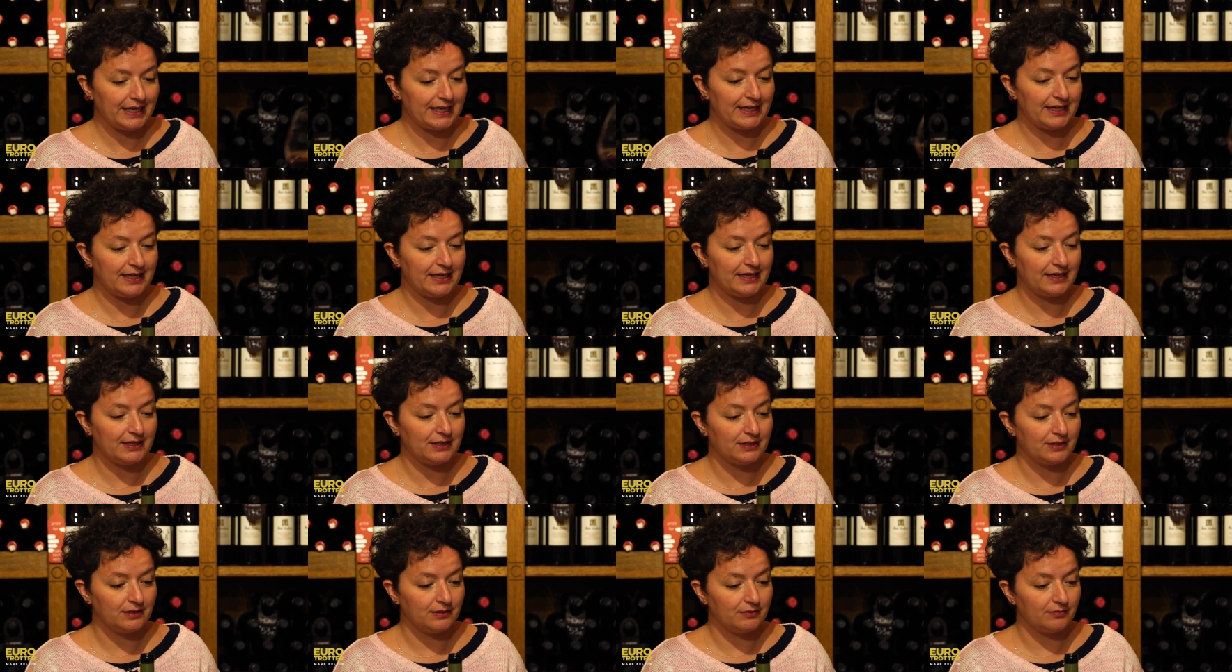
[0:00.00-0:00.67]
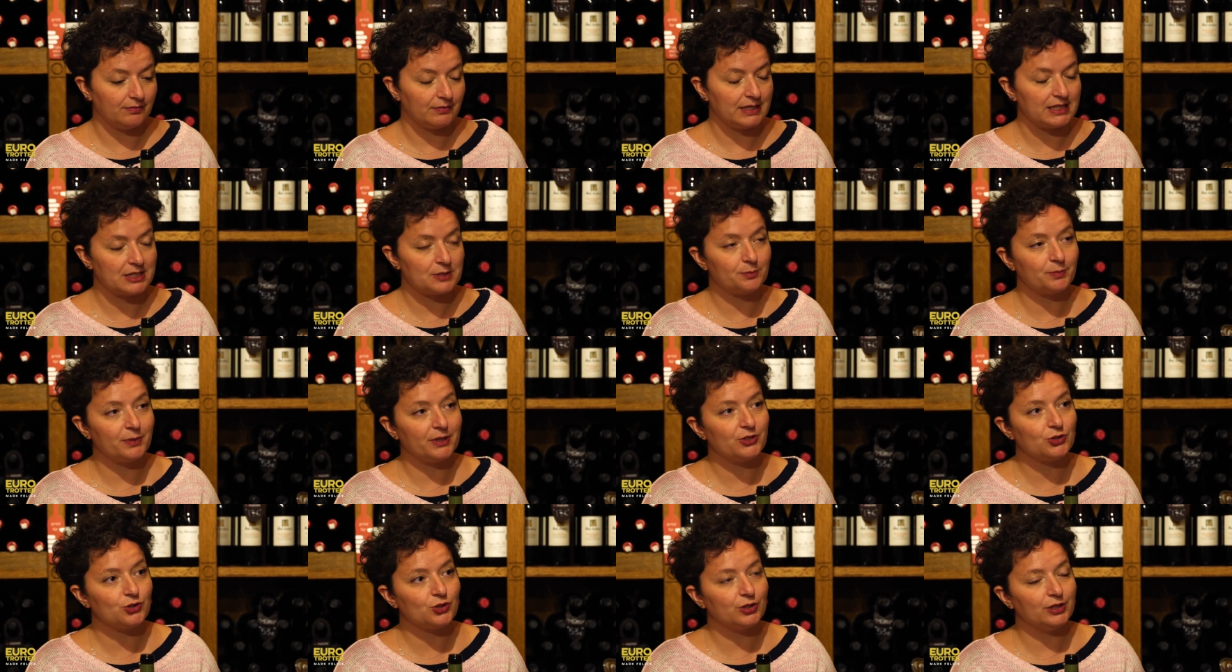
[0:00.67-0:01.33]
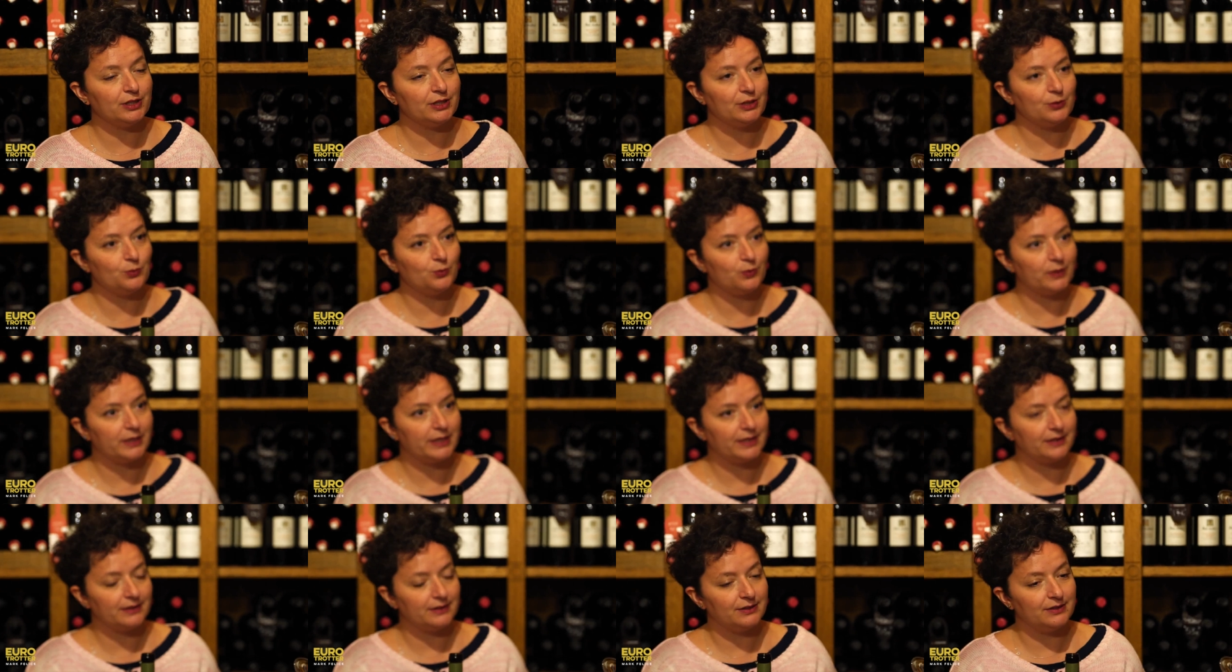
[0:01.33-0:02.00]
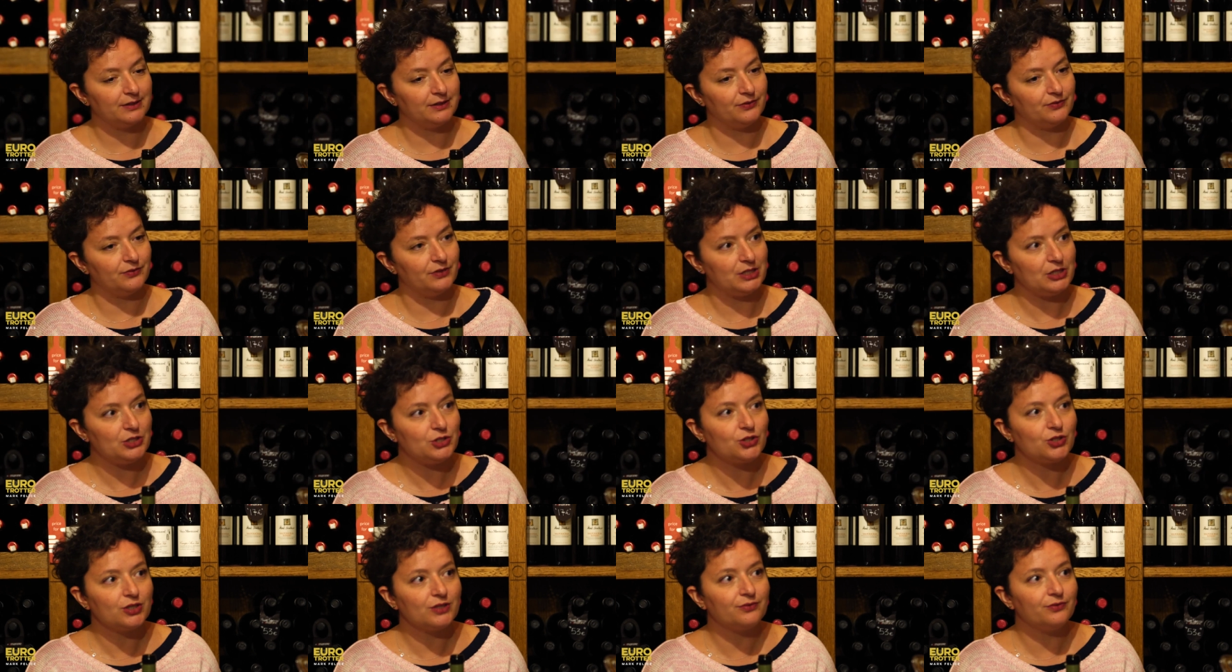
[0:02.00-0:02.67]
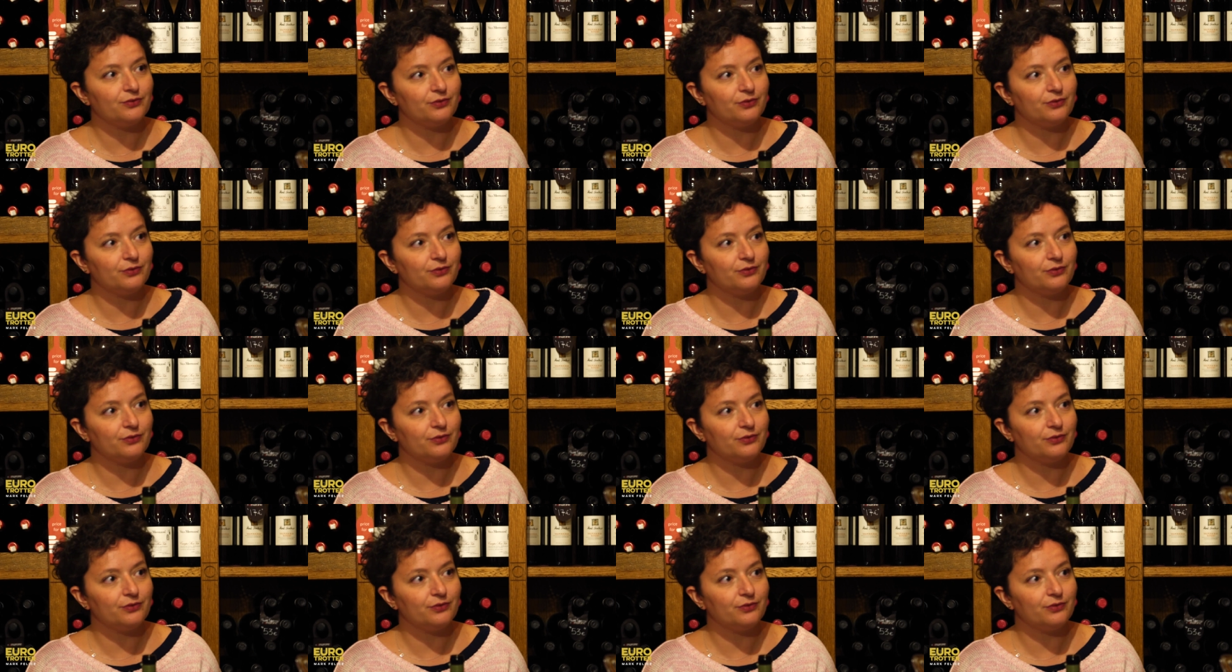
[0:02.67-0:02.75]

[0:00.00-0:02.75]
and especially when the Venetian